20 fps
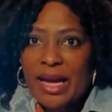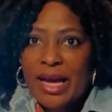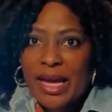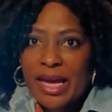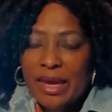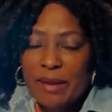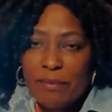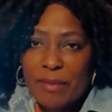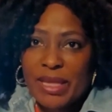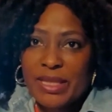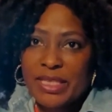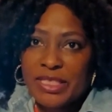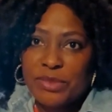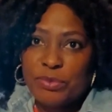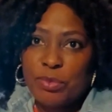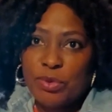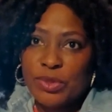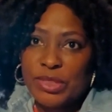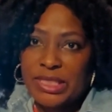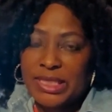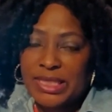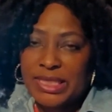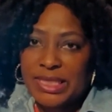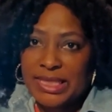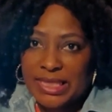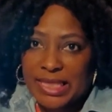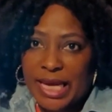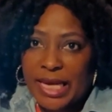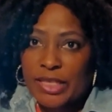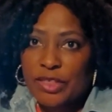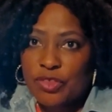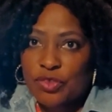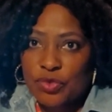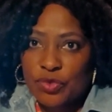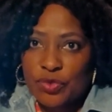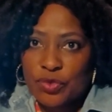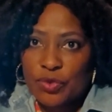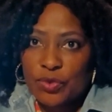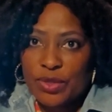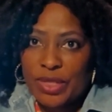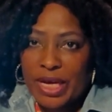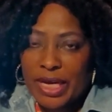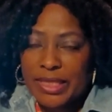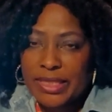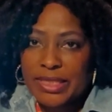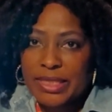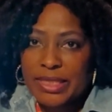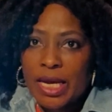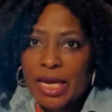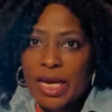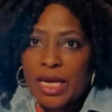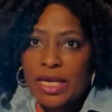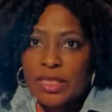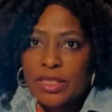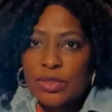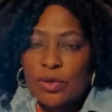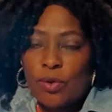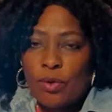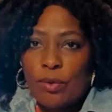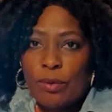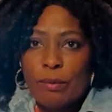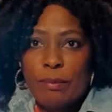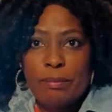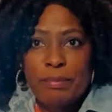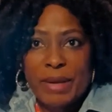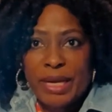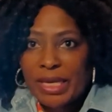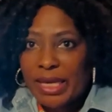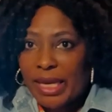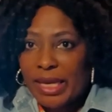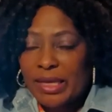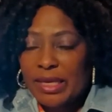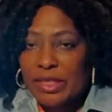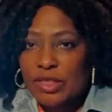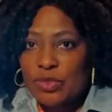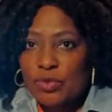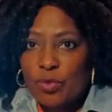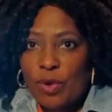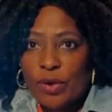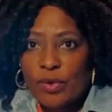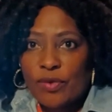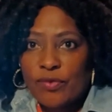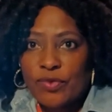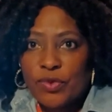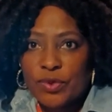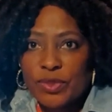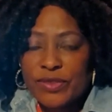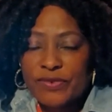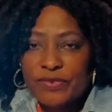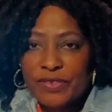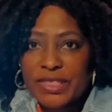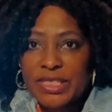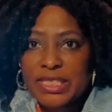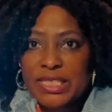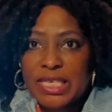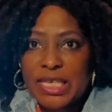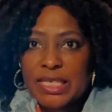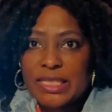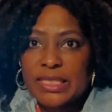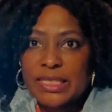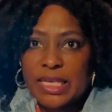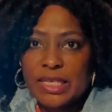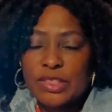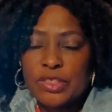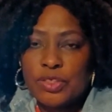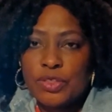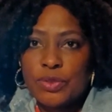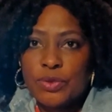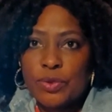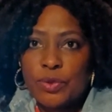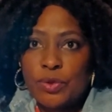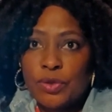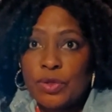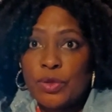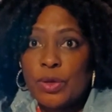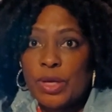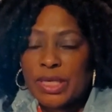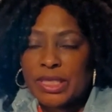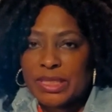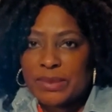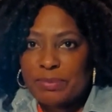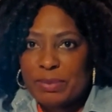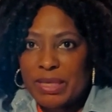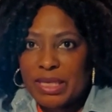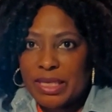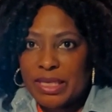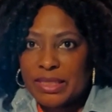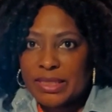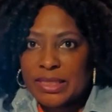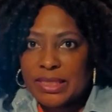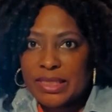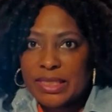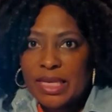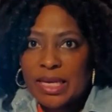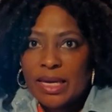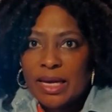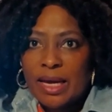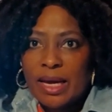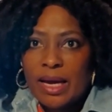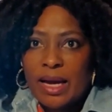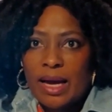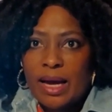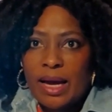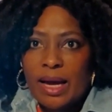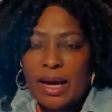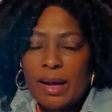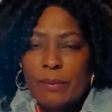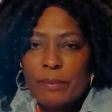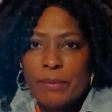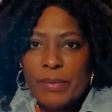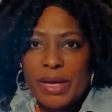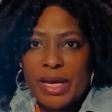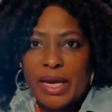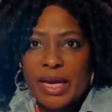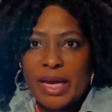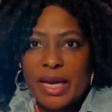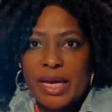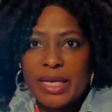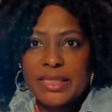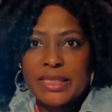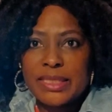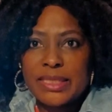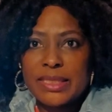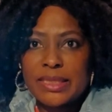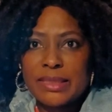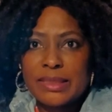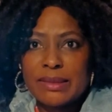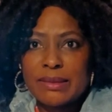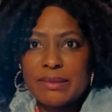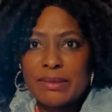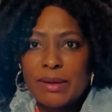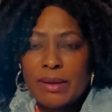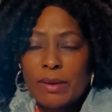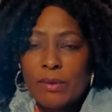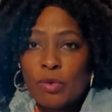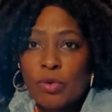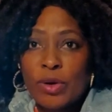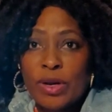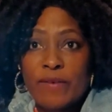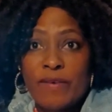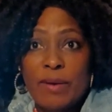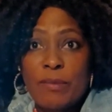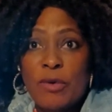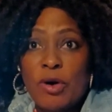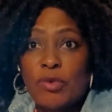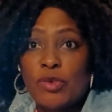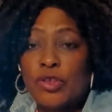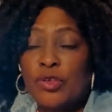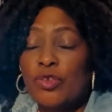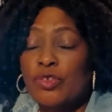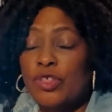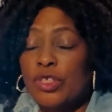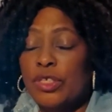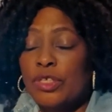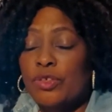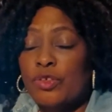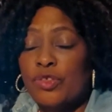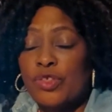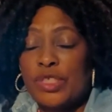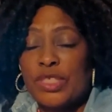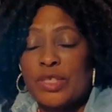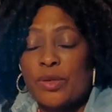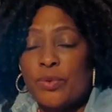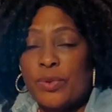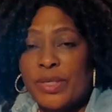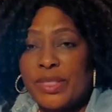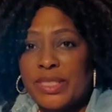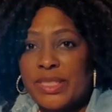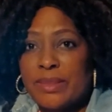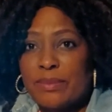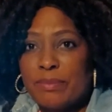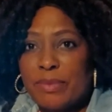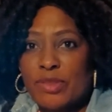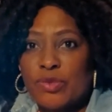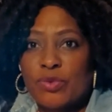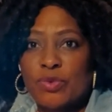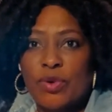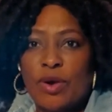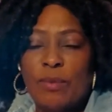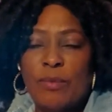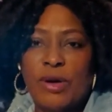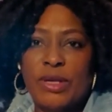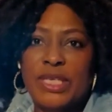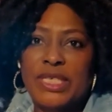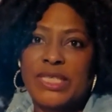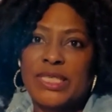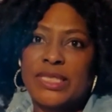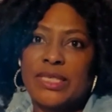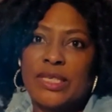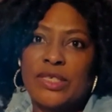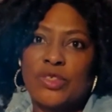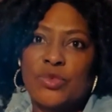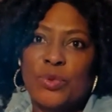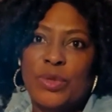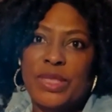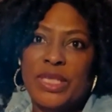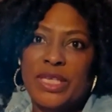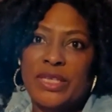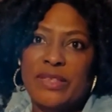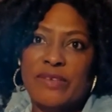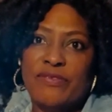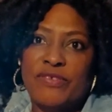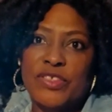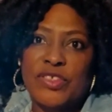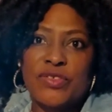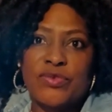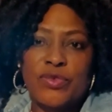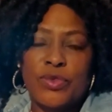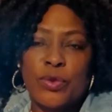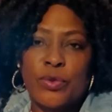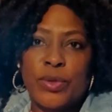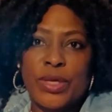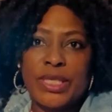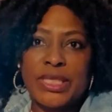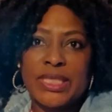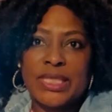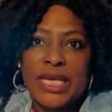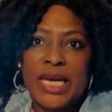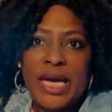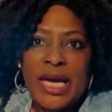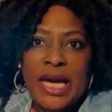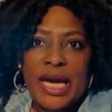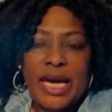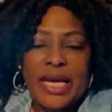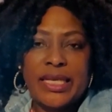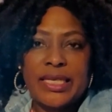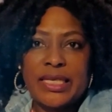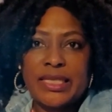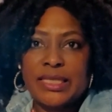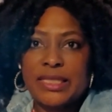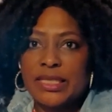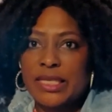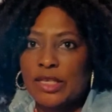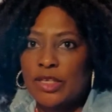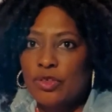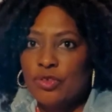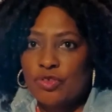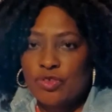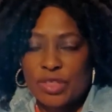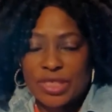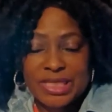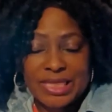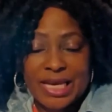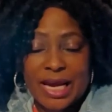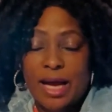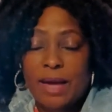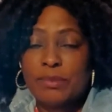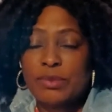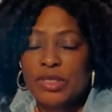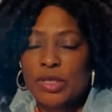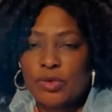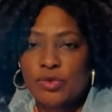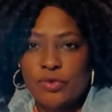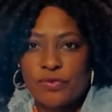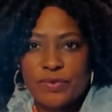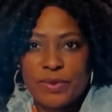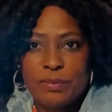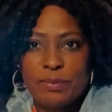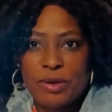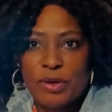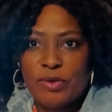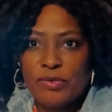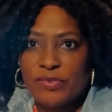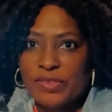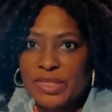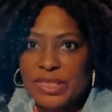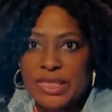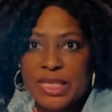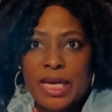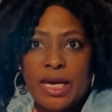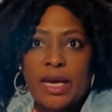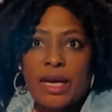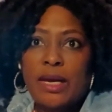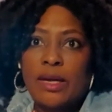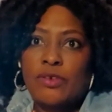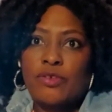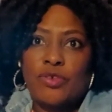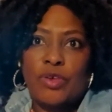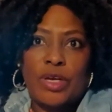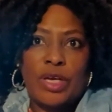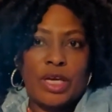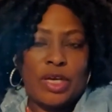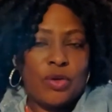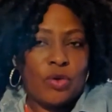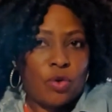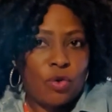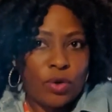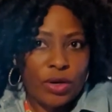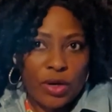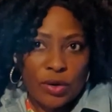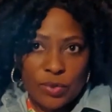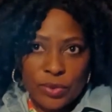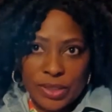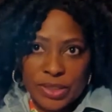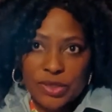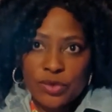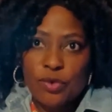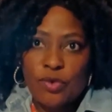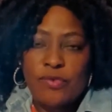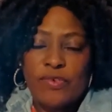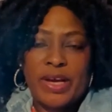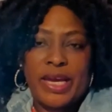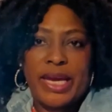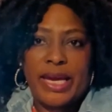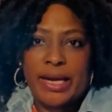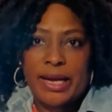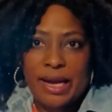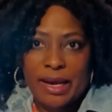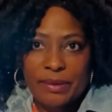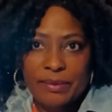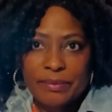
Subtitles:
A mother's body is designed to do that. So backache is one of those first things that you experience. As kuna inotoita worse, but kuna is within the first few weeks, and as the uterus comes out of the pelvis, inogona kuresolva yega.